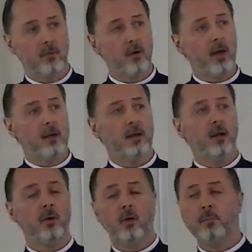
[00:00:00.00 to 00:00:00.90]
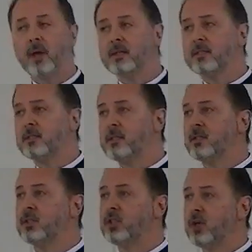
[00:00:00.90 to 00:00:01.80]
Right? Blesses
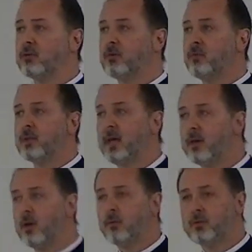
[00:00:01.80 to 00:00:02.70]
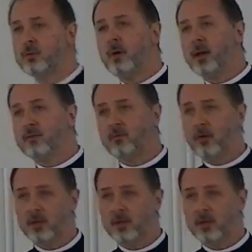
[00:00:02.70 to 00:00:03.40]
his children when they go to bed, for